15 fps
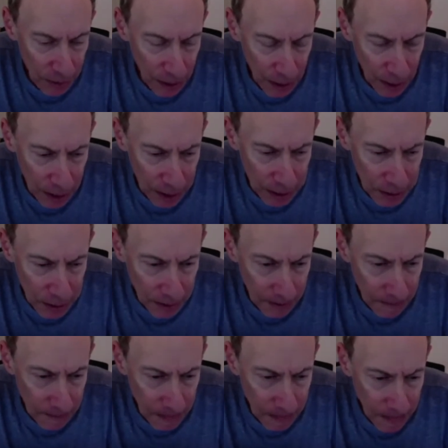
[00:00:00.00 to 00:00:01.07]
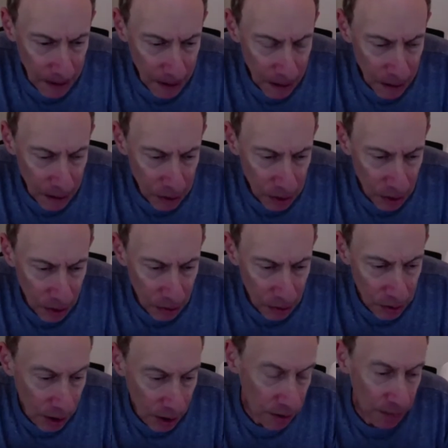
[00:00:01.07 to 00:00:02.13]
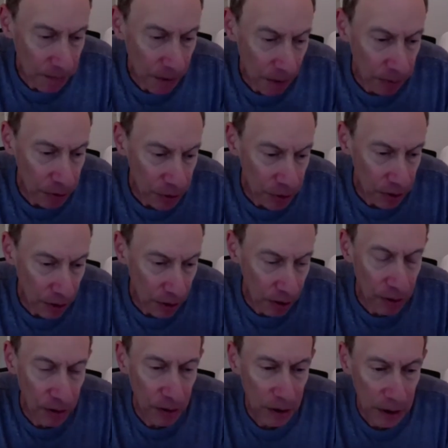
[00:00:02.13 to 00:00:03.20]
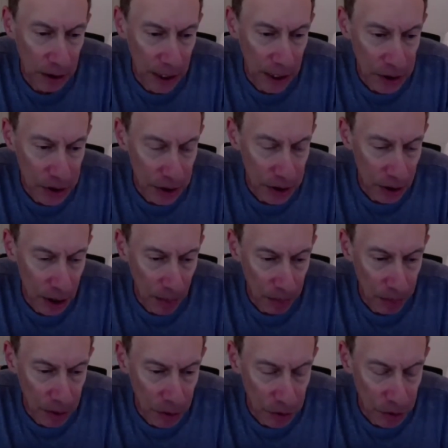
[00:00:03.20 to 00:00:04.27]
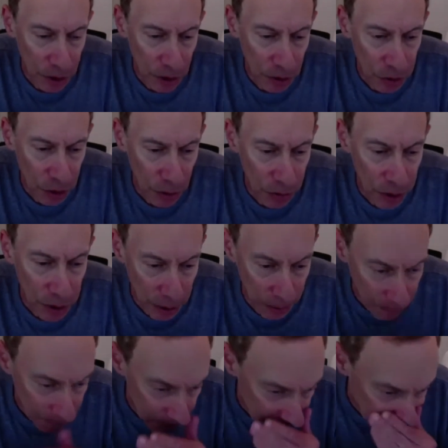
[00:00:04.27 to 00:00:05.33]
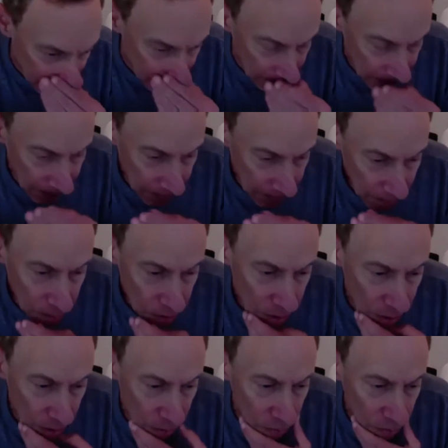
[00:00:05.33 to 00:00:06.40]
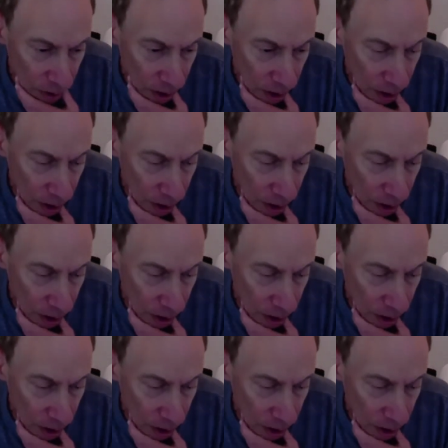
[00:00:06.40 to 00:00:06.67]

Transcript: And and they published an article in Lancet a couple of years ago showing some of the data. So